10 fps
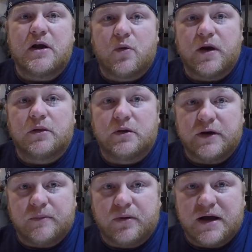quick
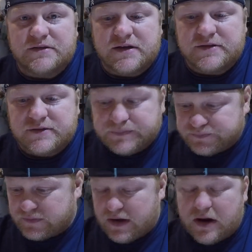learning process.
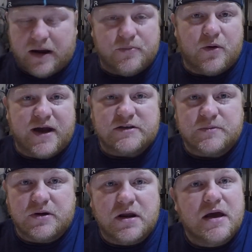Now, I am no
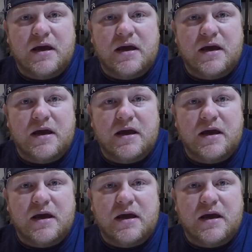expert.